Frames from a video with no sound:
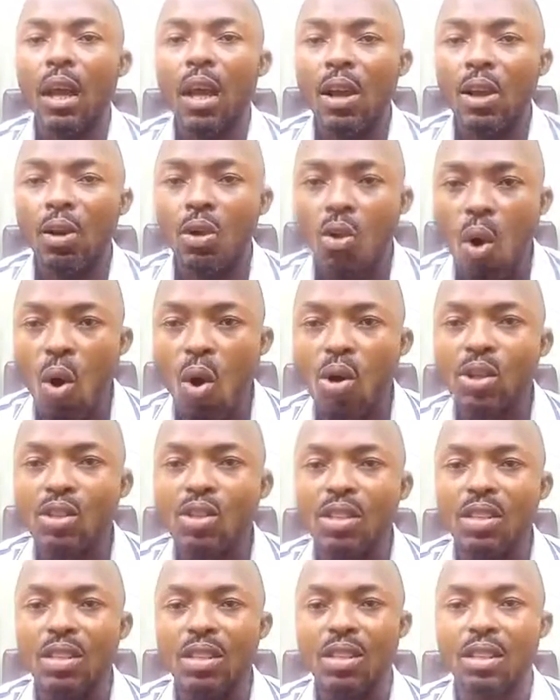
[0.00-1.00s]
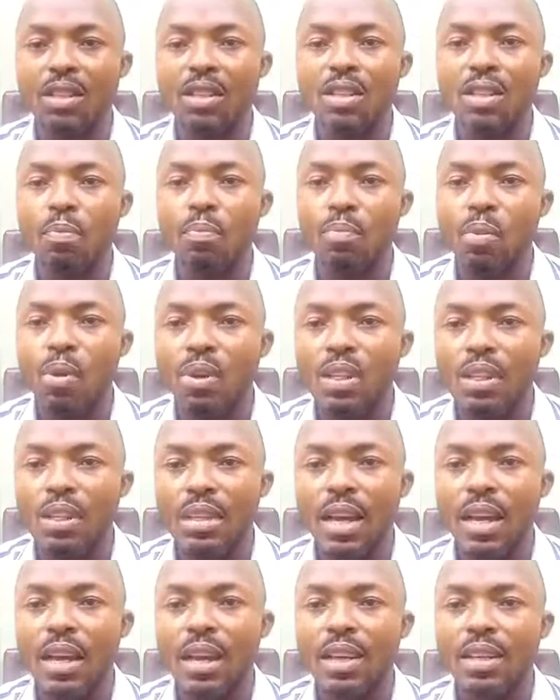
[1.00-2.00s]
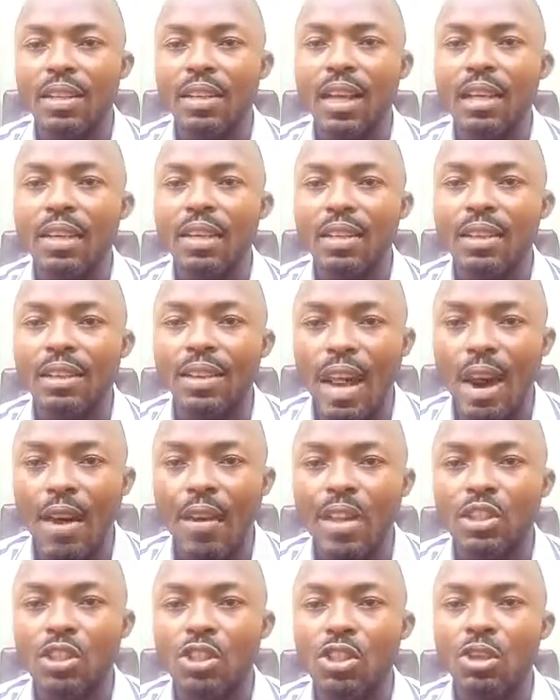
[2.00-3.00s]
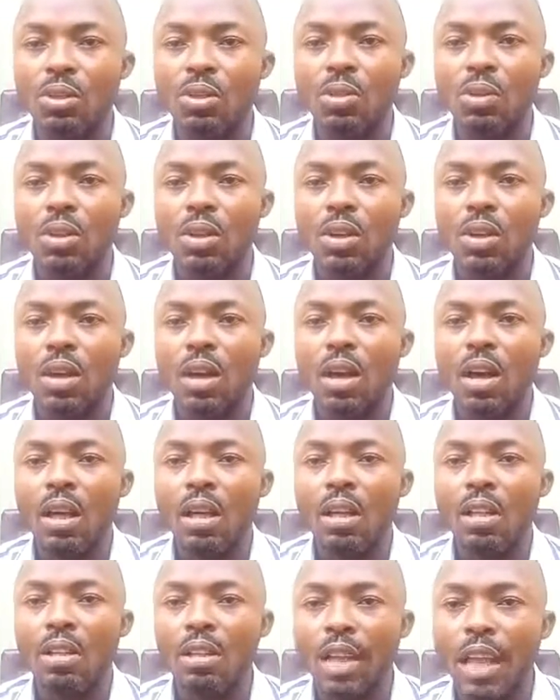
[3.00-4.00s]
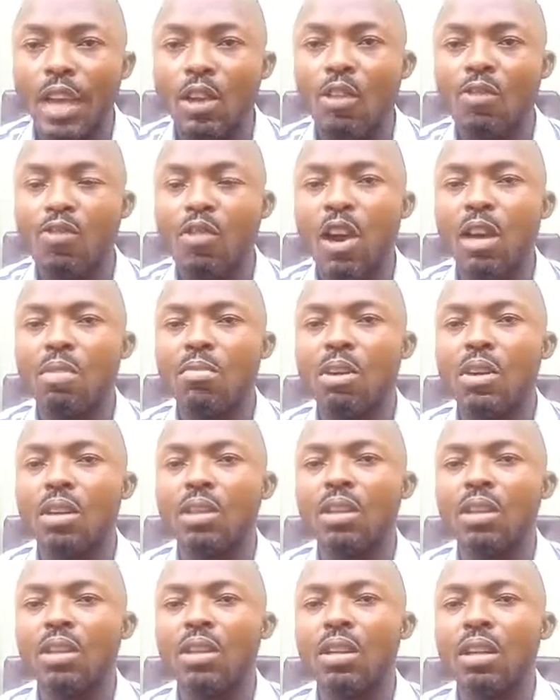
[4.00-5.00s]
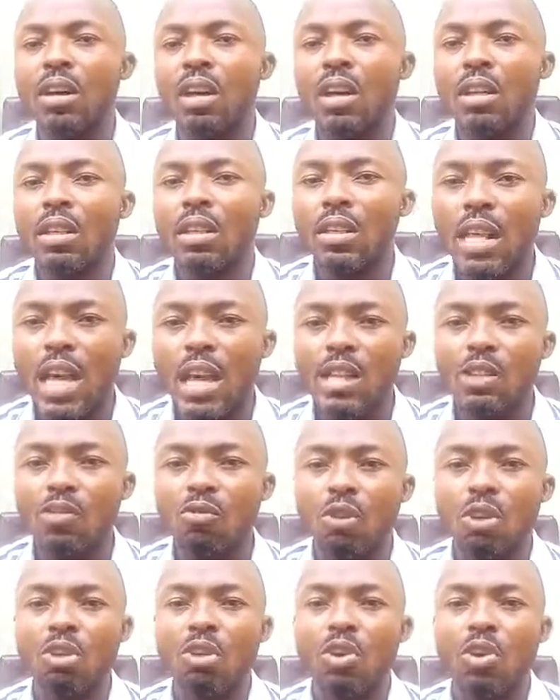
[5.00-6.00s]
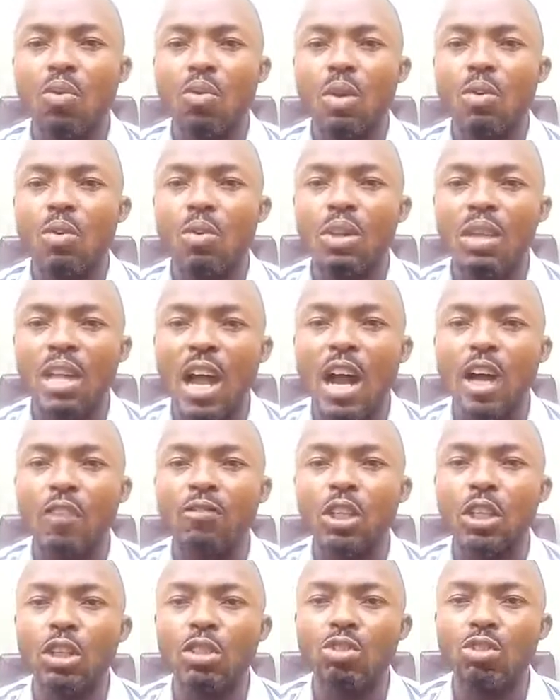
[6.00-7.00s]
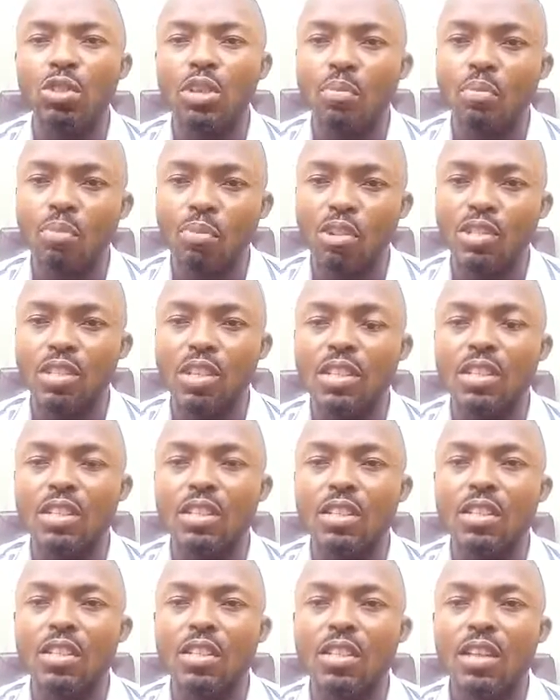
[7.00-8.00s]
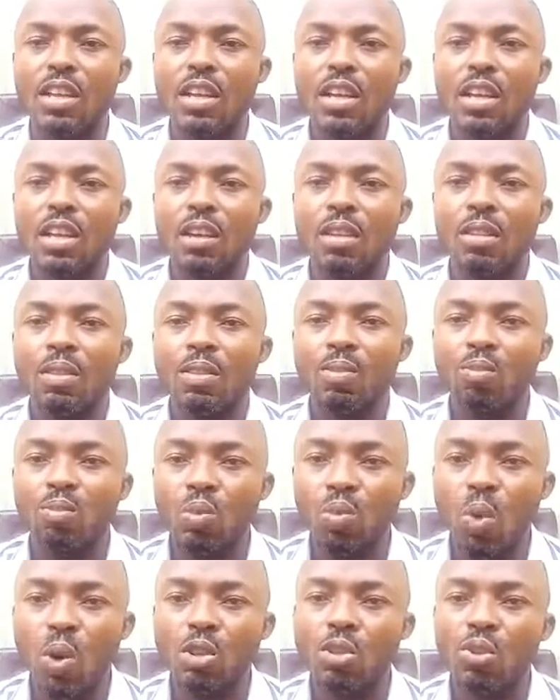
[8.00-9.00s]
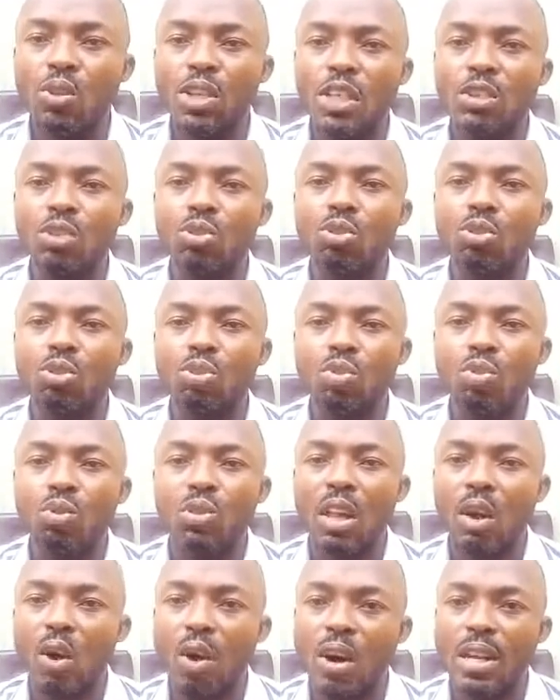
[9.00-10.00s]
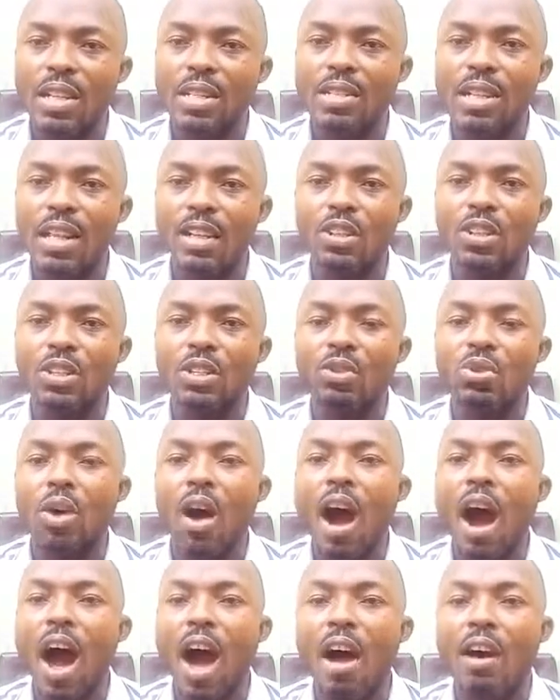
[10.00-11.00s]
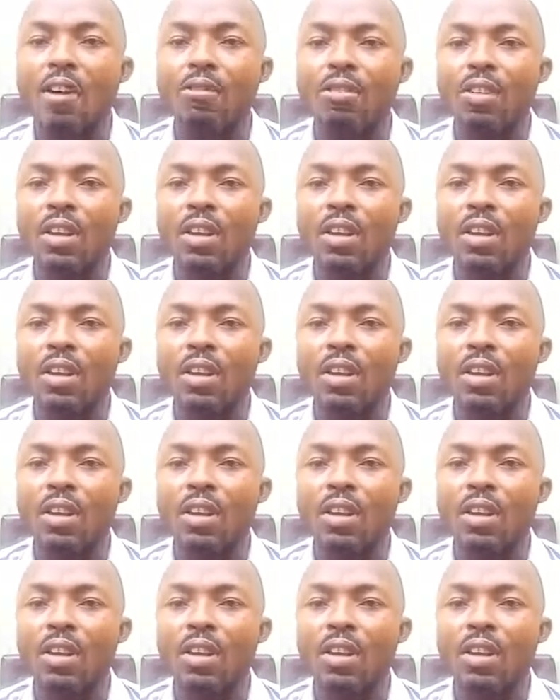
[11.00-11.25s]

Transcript: Goals is a pointer that directs you. Thank you very much. Next video, we will delve into the processes. What you need to do, the understanding you need to have,